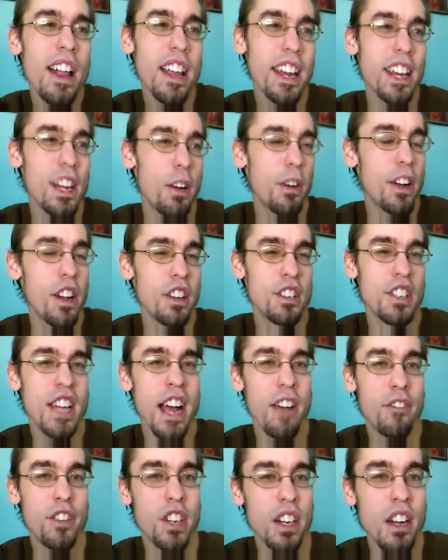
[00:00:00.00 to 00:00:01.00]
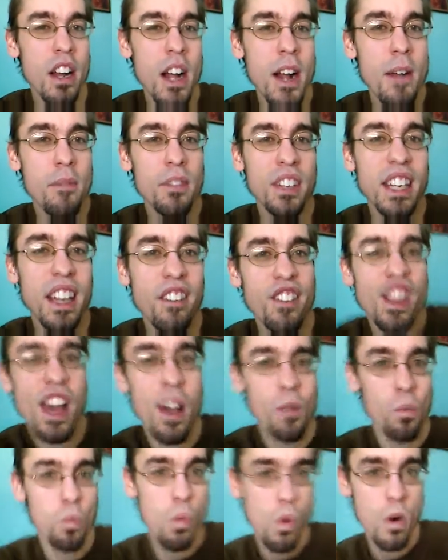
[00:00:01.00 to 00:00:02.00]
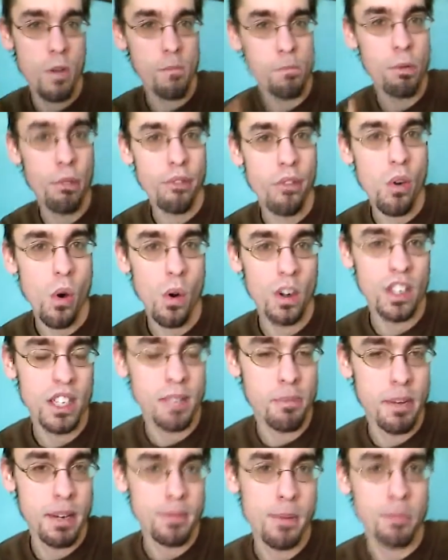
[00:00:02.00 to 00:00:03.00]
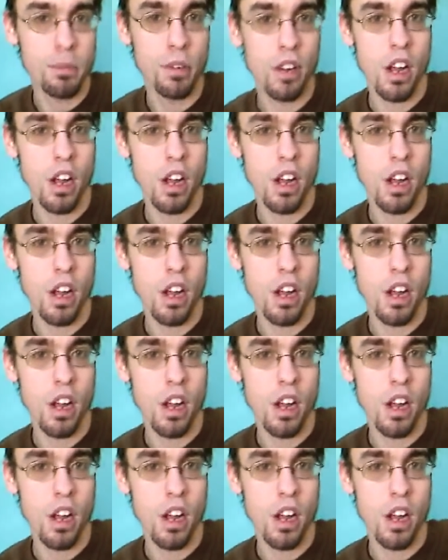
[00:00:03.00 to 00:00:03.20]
He doesn't have to give that one performance that makes people